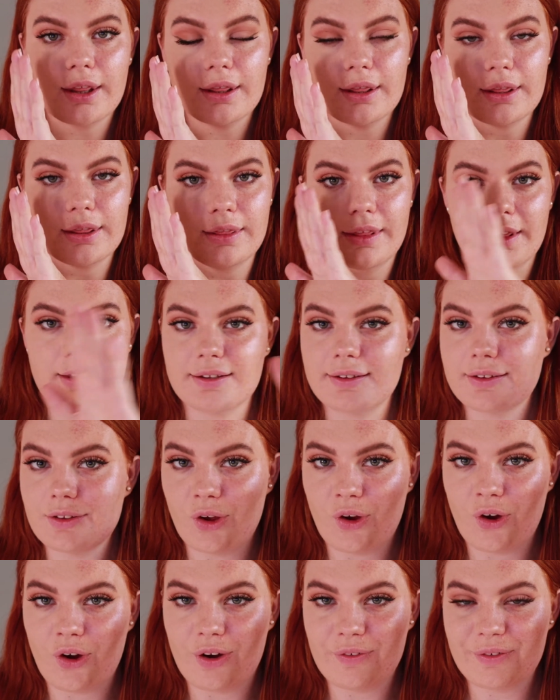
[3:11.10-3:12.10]
This
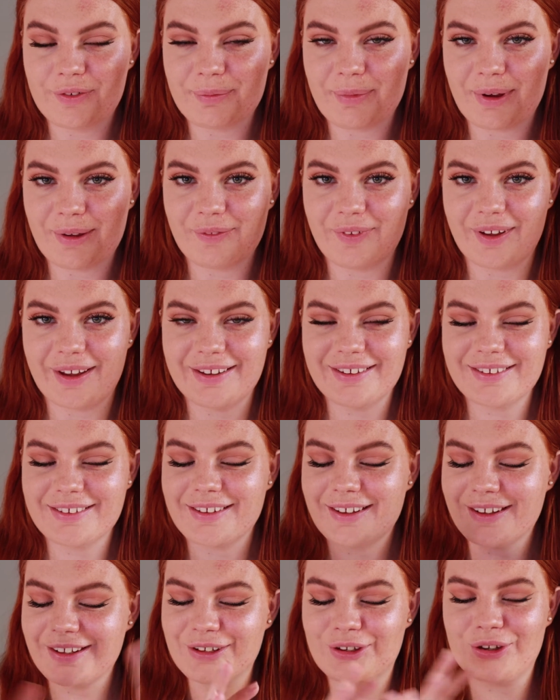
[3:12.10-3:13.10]
half of my
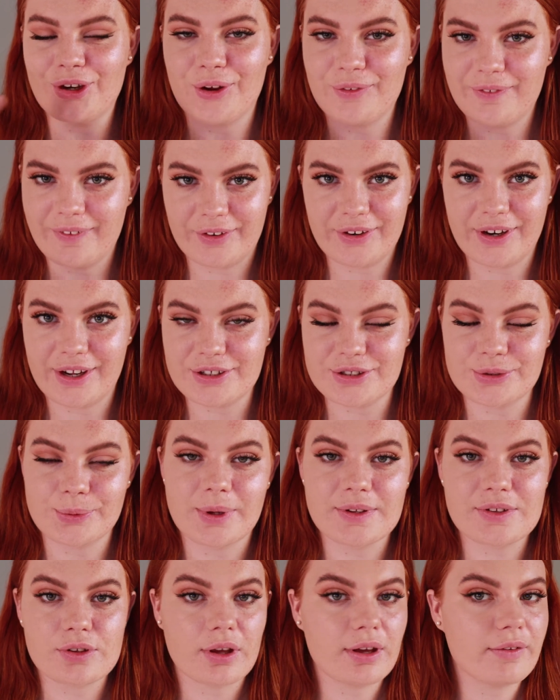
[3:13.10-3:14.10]
face, no foundation
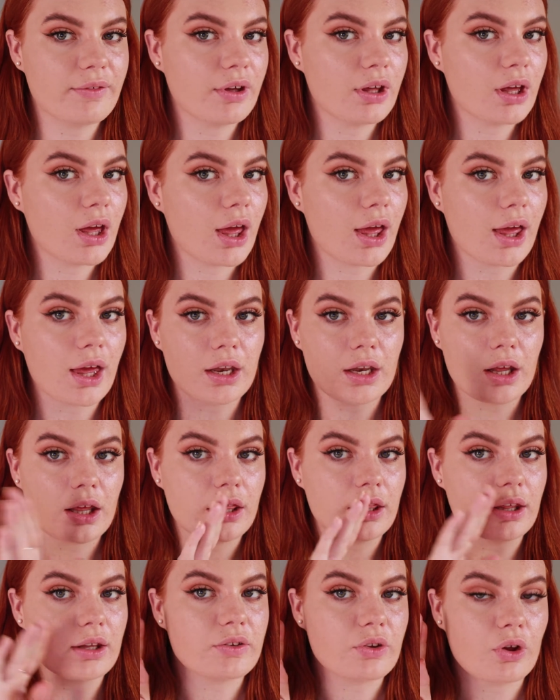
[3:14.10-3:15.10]
whatsoever,
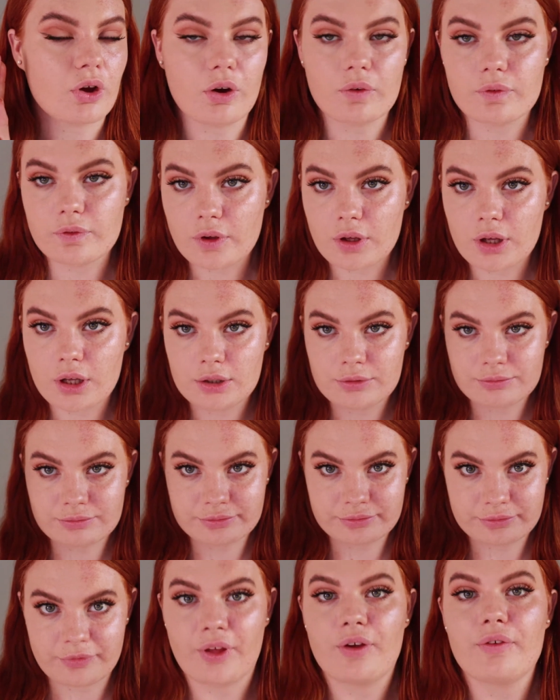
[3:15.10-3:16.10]
and this half
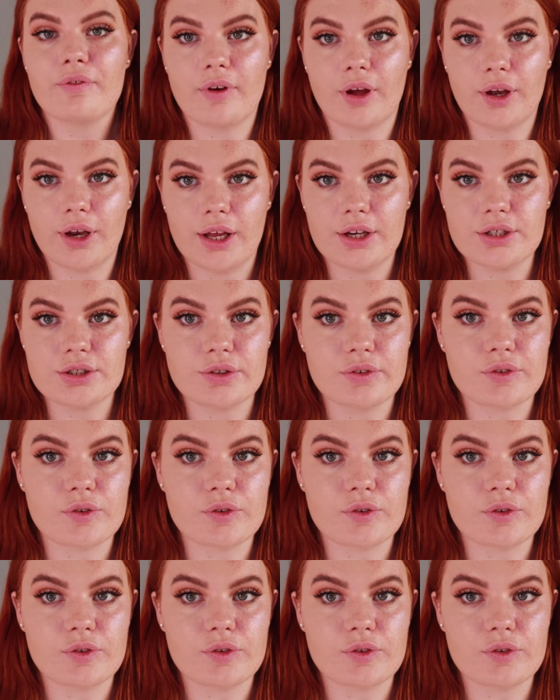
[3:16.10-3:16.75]
foundation.